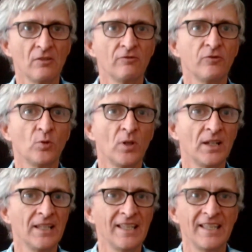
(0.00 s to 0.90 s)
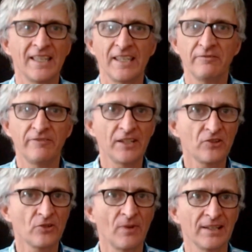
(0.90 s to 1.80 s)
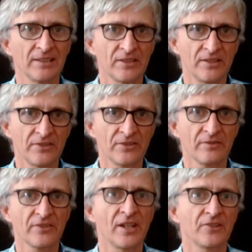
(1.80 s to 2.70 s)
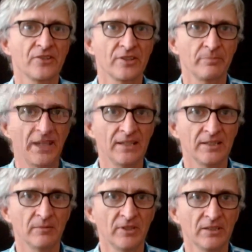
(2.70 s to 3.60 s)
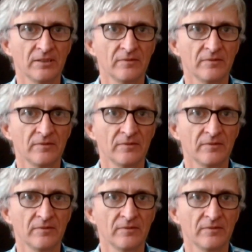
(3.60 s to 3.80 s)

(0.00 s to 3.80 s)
for eventualities such as a pandemic.